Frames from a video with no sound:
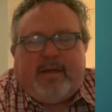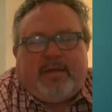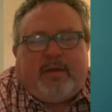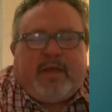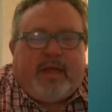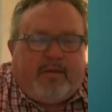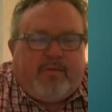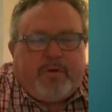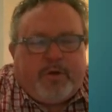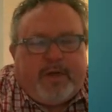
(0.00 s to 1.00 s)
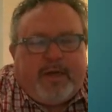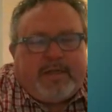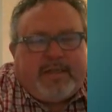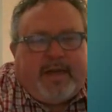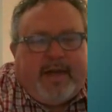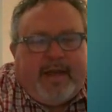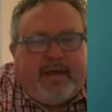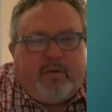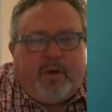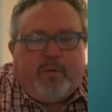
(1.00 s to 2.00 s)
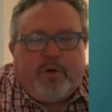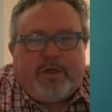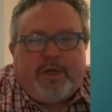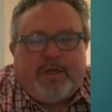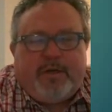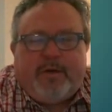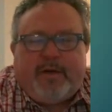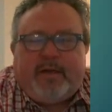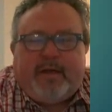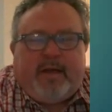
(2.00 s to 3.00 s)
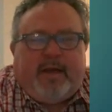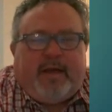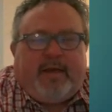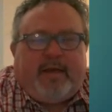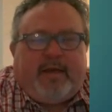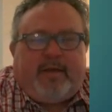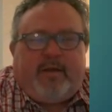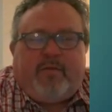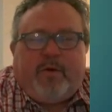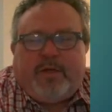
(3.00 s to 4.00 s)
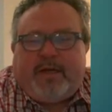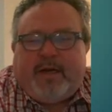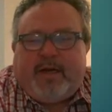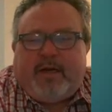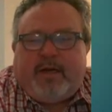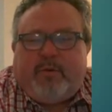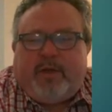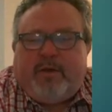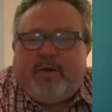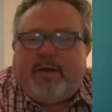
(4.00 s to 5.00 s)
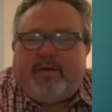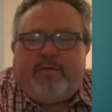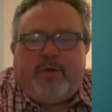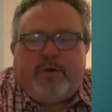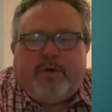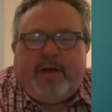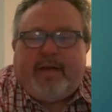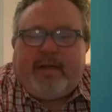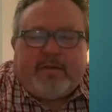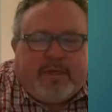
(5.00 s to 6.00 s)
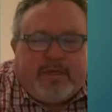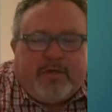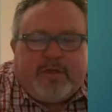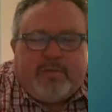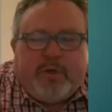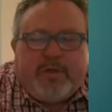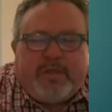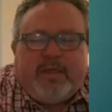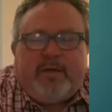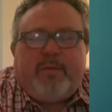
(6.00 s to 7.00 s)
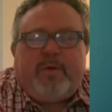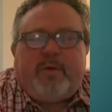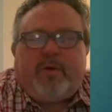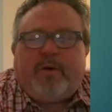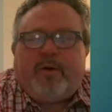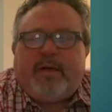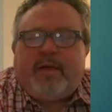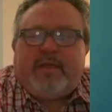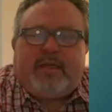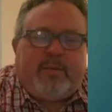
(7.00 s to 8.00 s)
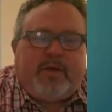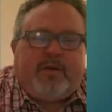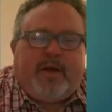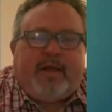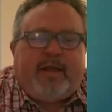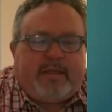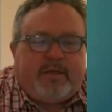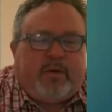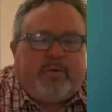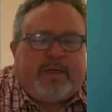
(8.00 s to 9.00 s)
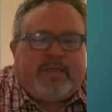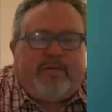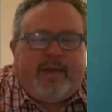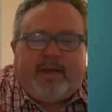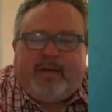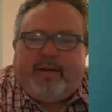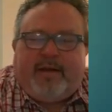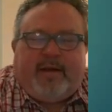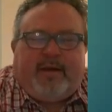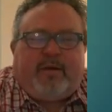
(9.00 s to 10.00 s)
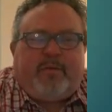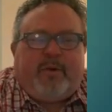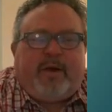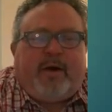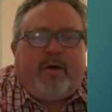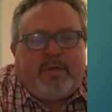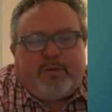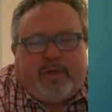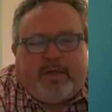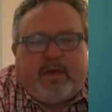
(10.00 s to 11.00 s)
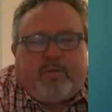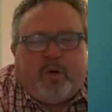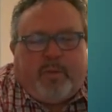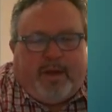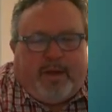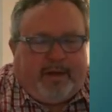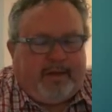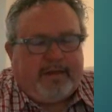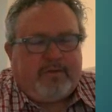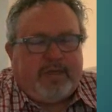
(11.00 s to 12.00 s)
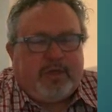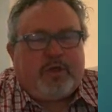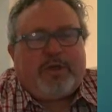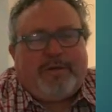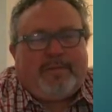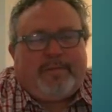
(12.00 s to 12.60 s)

So thank you for joining us today, and we appreciate you and look forward to connecting with you at a future ALS Research Symposium or some other ALS Northwest event. And we always want to talk more about ALS research.